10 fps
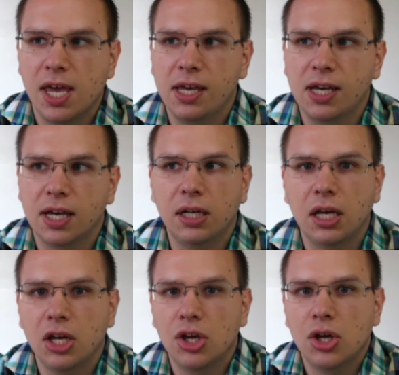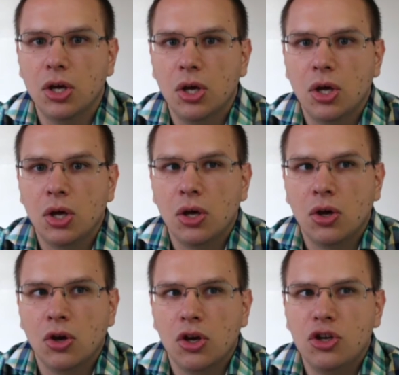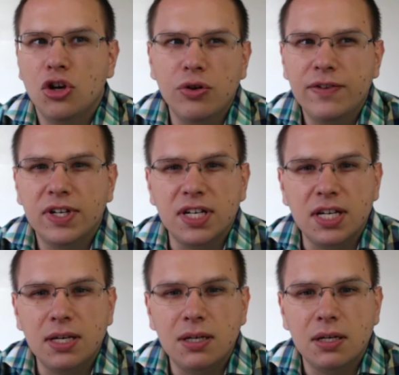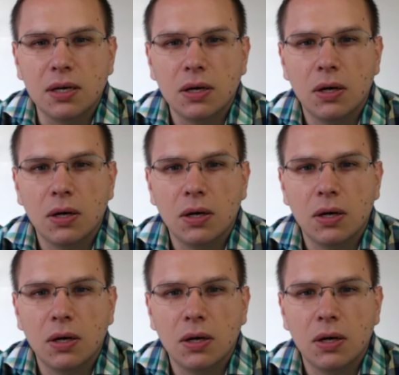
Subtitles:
And you don't even need